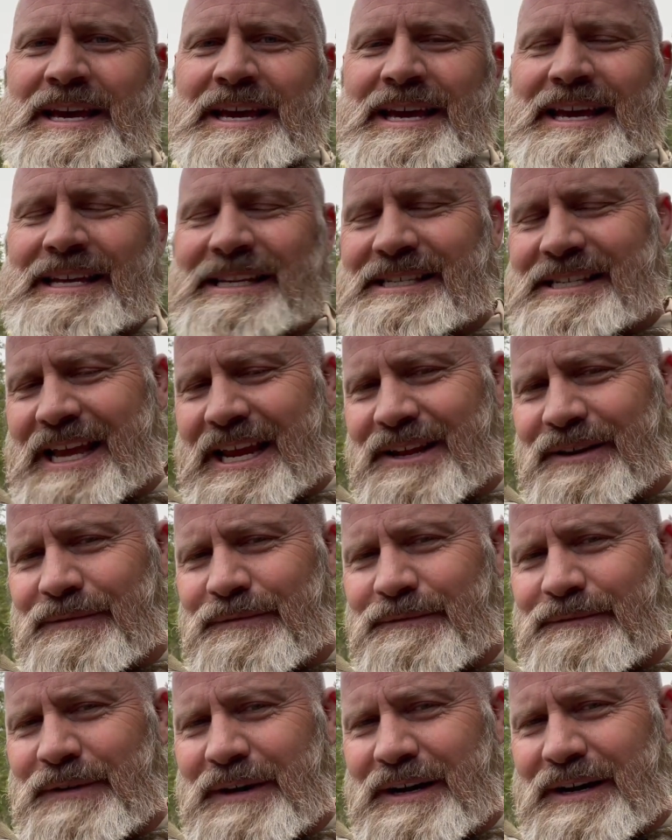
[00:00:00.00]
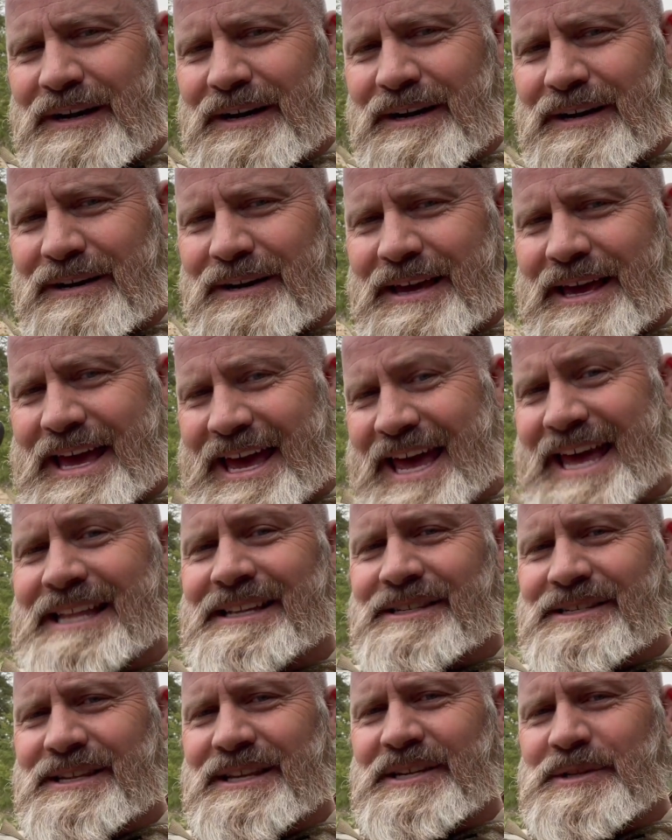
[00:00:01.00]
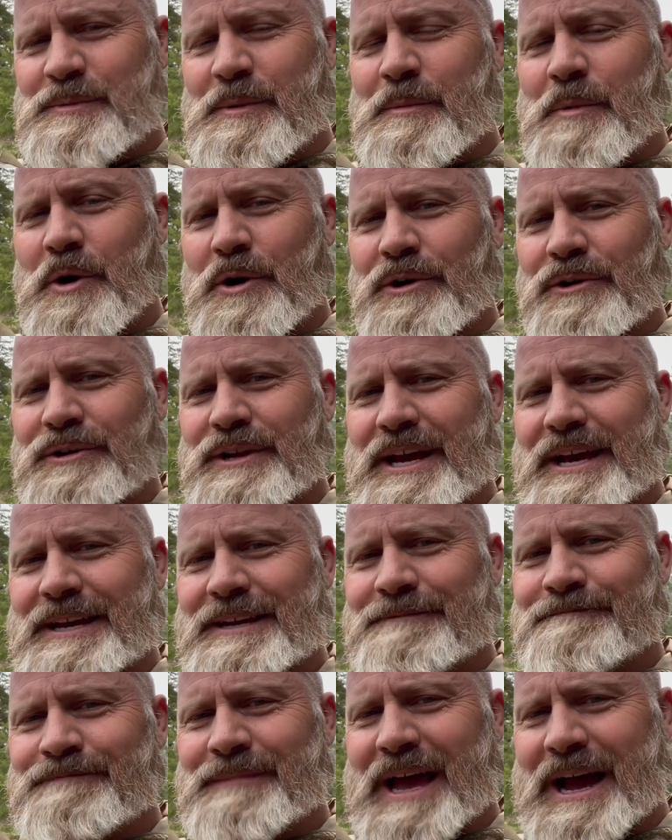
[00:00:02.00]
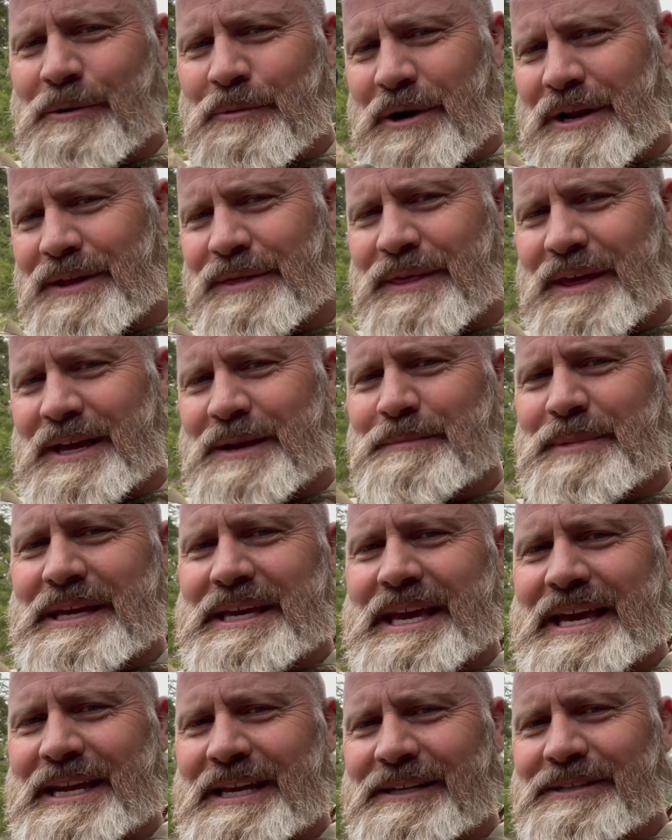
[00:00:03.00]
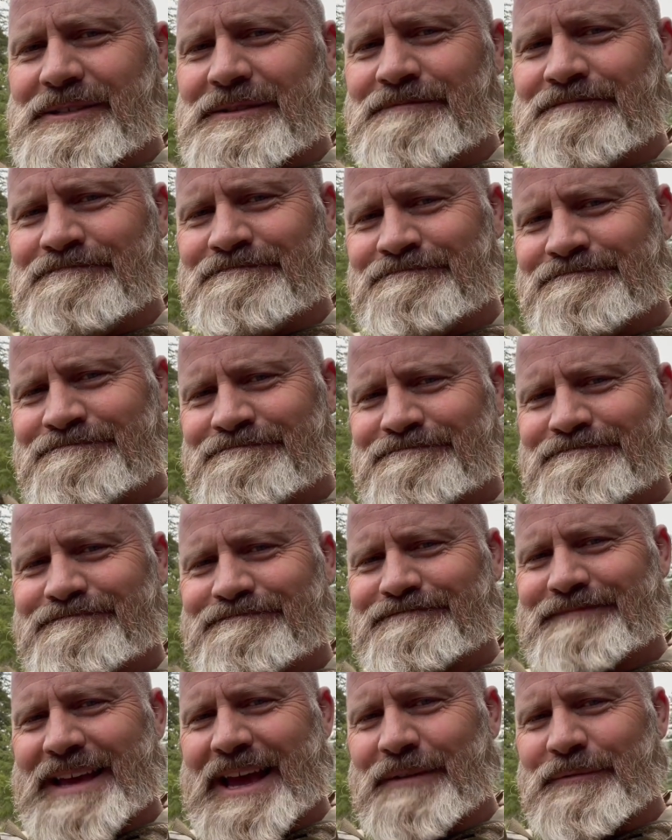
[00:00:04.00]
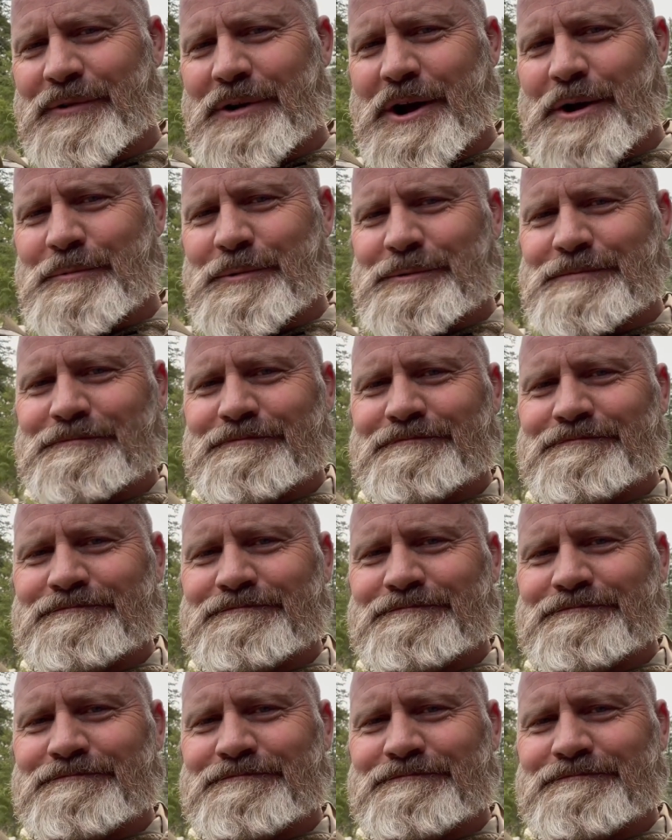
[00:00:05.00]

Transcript: Instead of uh, ends this Memorial Day, I want to think of beginnings ever onward.